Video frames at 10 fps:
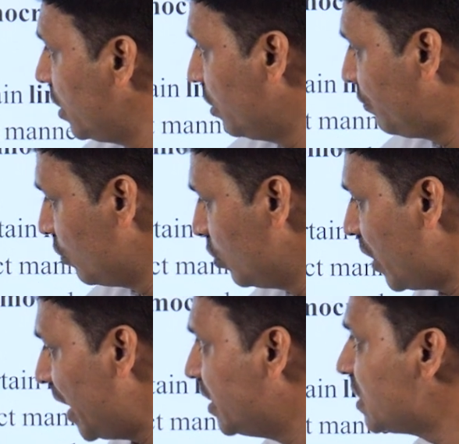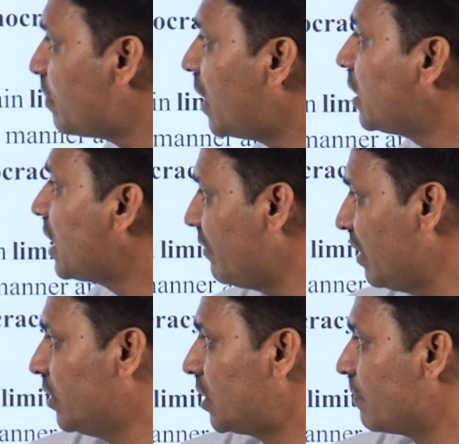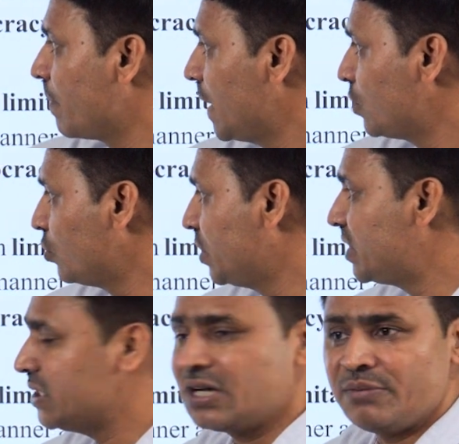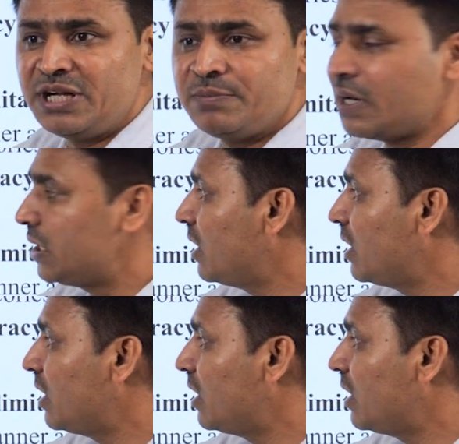if you look at this part, however, so this is the comment part.